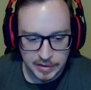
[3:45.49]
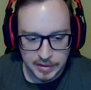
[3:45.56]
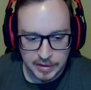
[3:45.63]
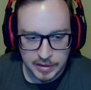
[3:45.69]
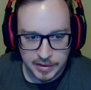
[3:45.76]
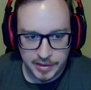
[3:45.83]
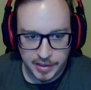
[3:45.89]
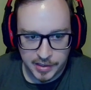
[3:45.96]

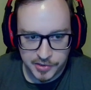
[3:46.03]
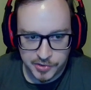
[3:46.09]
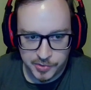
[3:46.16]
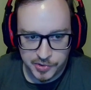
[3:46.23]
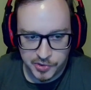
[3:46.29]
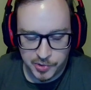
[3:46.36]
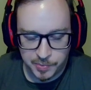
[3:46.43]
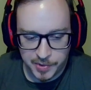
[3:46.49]
He has to
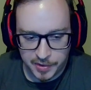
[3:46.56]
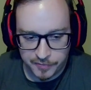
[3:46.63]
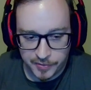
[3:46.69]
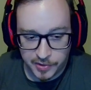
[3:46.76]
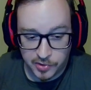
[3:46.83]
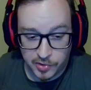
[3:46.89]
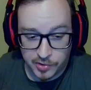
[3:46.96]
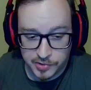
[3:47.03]
assume that if he
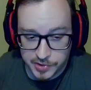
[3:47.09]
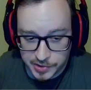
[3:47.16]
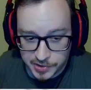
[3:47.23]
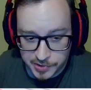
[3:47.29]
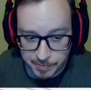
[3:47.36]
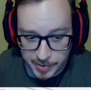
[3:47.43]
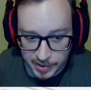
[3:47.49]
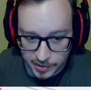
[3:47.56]
calls this
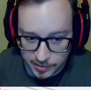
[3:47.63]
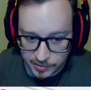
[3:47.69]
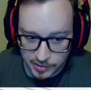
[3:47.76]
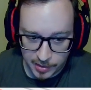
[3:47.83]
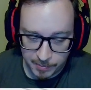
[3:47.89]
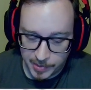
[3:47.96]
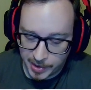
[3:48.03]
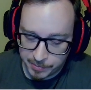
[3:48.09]
bet, I
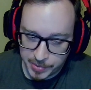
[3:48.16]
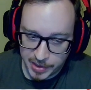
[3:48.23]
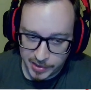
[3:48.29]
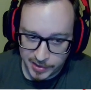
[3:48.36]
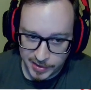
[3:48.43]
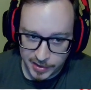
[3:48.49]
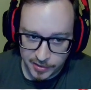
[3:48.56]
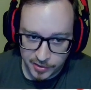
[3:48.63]
might bet
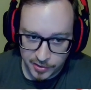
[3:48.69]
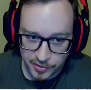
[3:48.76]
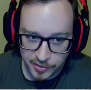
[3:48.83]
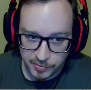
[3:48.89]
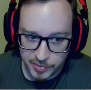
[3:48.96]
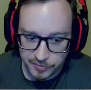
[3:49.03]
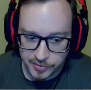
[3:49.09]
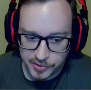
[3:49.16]
again on the
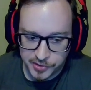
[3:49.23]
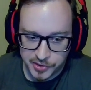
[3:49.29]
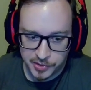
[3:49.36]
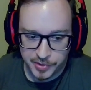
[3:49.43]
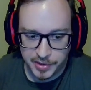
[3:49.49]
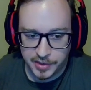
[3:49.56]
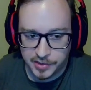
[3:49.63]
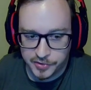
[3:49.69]
river. So he
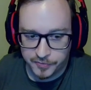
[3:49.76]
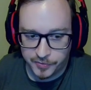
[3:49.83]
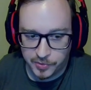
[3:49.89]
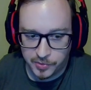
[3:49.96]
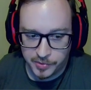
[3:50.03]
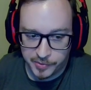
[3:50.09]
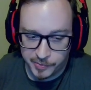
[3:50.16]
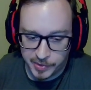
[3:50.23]
does
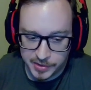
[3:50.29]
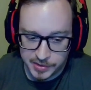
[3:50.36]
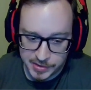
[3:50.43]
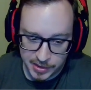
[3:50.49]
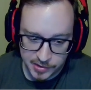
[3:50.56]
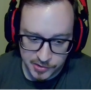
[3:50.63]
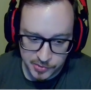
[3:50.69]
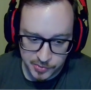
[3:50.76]
fold, and we take
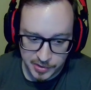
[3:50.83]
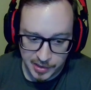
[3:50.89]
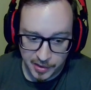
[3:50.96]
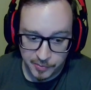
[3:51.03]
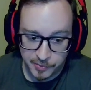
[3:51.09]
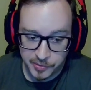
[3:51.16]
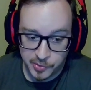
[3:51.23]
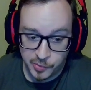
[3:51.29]
this one down
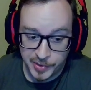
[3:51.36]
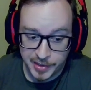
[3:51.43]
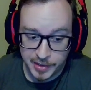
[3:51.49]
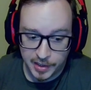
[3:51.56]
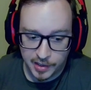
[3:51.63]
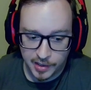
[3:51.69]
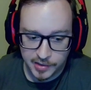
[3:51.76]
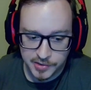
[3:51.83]
with queen
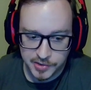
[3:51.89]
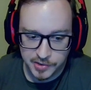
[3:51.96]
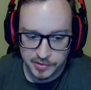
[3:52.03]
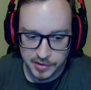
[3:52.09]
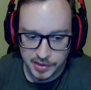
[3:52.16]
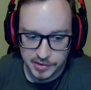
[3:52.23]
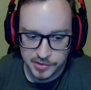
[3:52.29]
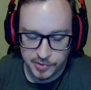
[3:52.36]
high. So
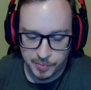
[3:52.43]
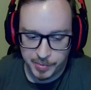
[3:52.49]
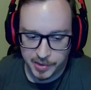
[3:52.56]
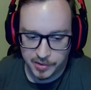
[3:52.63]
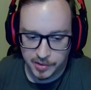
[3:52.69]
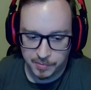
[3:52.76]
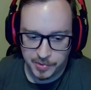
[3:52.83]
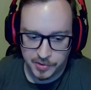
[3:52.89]
nice little
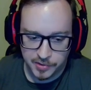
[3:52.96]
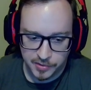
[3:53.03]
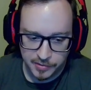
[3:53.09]
pickup here.